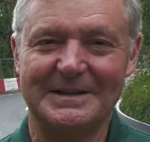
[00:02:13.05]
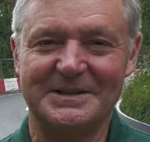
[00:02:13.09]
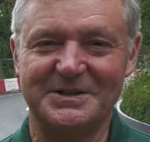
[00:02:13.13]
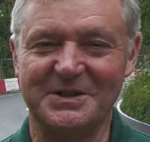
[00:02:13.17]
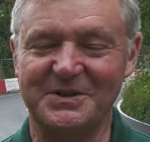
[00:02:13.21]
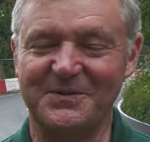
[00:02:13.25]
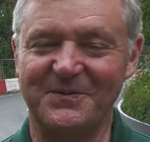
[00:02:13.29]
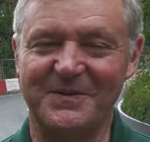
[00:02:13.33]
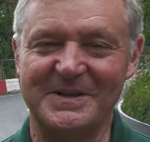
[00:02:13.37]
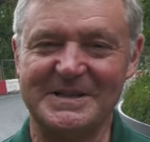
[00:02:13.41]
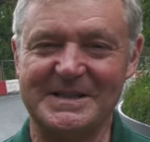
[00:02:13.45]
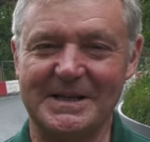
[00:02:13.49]

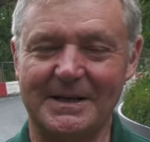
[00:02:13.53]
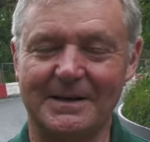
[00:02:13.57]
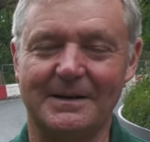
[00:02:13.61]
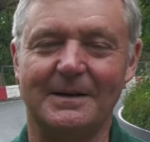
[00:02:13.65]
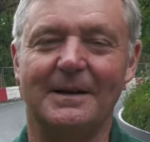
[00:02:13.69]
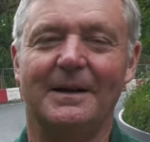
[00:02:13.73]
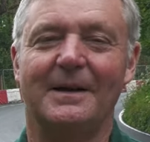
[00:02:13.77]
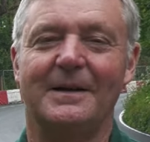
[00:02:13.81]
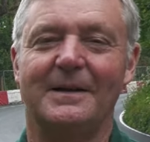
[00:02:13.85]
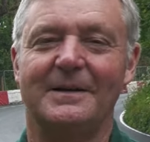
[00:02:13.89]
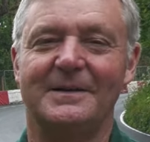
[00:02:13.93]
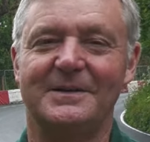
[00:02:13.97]
Just visit
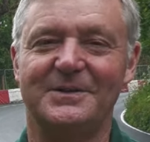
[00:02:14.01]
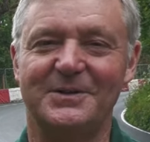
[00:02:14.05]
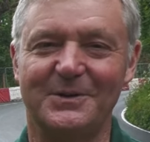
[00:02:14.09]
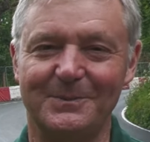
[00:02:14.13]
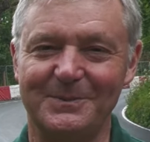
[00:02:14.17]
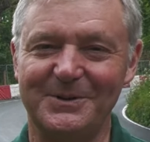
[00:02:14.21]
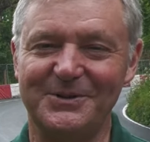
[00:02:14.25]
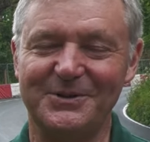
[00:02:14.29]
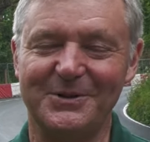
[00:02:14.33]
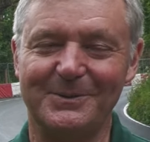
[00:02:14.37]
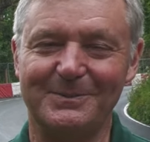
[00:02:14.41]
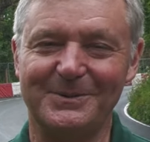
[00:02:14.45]

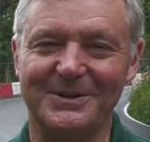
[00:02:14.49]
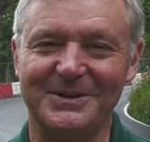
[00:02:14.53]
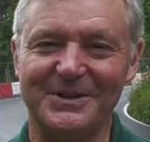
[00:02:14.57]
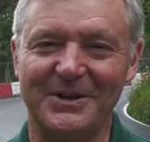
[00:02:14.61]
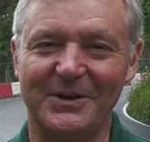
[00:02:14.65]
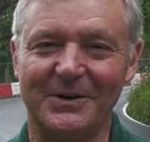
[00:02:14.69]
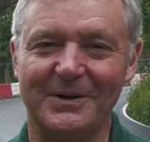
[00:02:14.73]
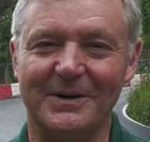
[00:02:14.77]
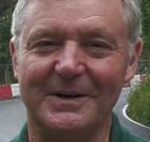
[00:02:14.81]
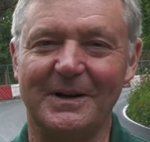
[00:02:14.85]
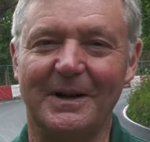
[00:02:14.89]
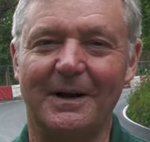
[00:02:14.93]

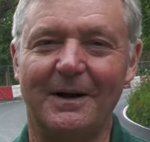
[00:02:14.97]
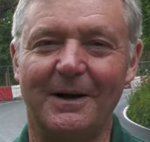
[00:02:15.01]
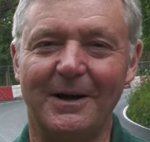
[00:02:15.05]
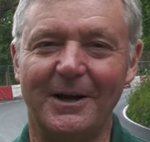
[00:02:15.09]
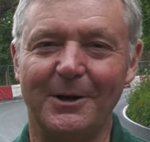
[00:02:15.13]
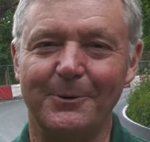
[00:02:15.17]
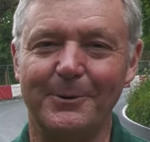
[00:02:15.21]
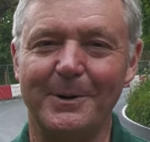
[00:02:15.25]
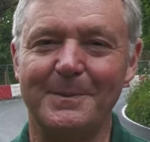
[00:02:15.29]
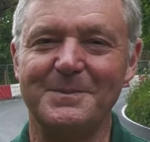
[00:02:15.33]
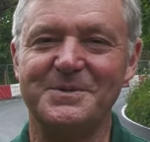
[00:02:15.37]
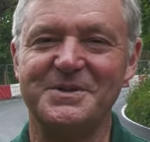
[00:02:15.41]

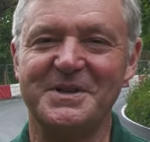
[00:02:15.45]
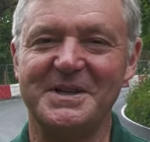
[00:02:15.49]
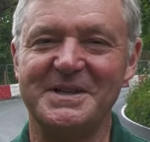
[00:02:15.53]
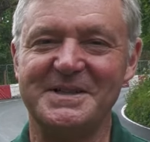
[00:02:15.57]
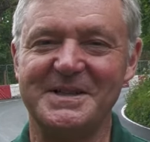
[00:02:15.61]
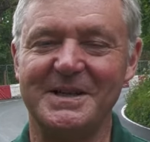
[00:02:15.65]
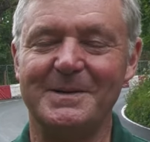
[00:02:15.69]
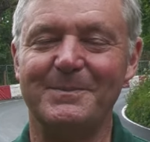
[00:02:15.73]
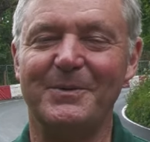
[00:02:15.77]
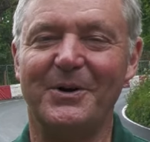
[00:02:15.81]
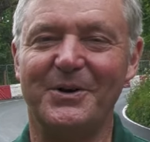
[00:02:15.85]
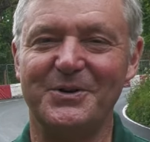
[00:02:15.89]

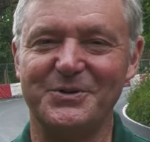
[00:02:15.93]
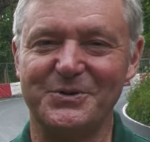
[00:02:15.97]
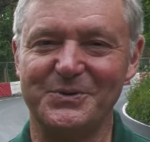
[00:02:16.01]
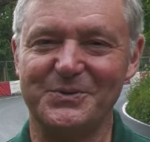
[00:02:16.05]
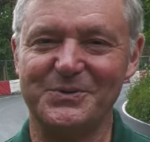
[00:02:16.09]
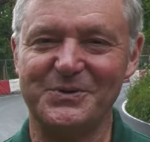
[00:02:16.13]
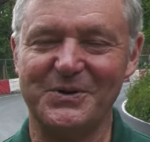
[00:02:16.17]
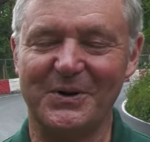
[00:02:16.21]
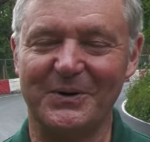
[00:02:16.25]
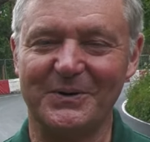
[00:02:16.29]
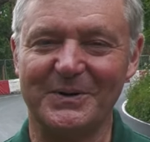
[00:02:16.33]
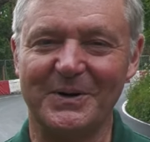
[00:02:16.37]

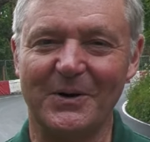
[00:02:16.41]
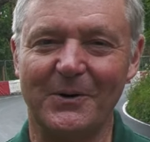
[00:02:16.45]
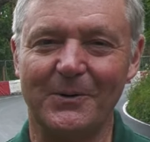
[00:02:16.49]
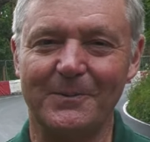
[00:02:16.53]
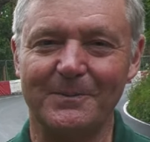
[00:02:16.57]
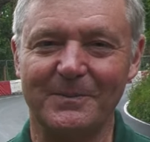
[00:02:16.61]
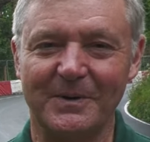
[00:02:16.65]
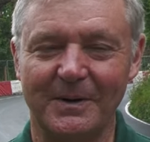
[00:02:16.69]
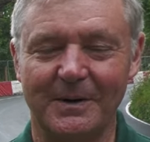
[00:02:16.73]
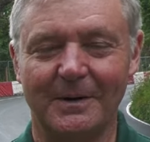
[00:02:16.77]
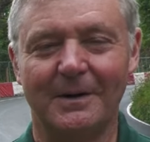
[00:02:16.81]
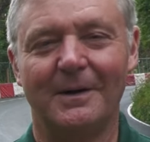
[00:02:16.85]

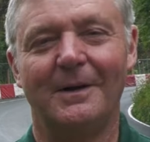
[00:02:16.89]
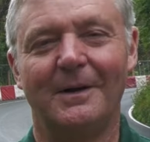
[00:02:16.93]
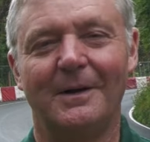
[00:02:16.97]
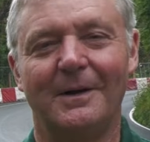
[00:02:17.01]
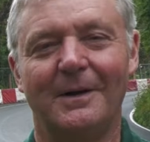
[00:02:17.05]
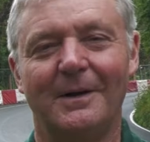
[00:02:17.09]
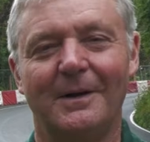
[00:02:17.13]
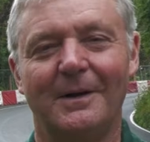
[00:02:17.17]
www.iomttmarshals.com